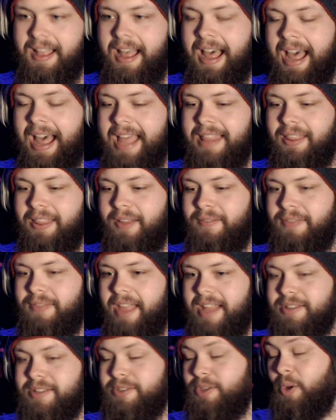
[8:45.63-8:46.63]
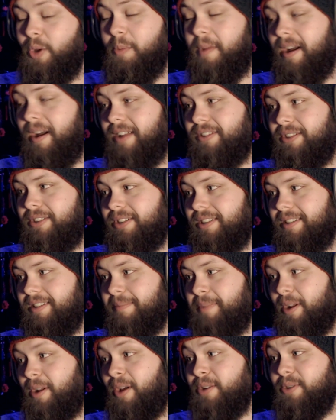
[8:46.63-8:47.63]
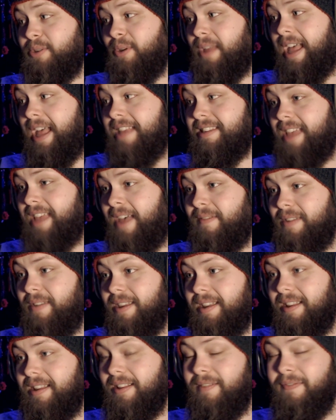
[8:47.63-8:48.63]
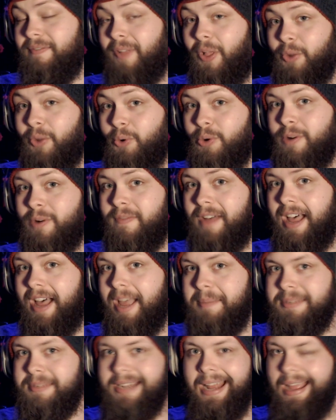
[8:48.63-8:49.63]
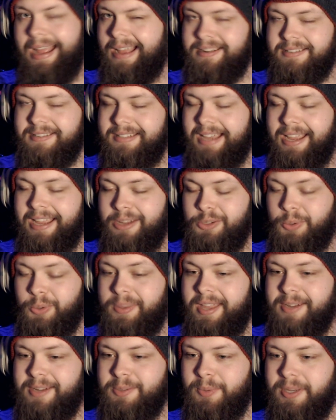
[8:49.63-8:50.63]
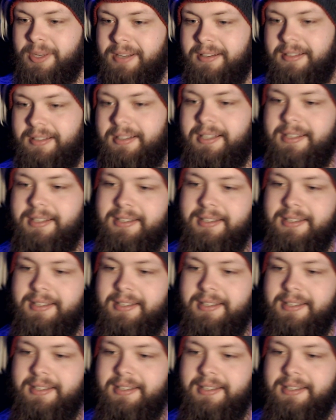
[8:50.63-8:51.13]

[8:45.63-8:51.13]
I love that so much, but also it has heavy Fallen Order vibes, and I enjoy that as well.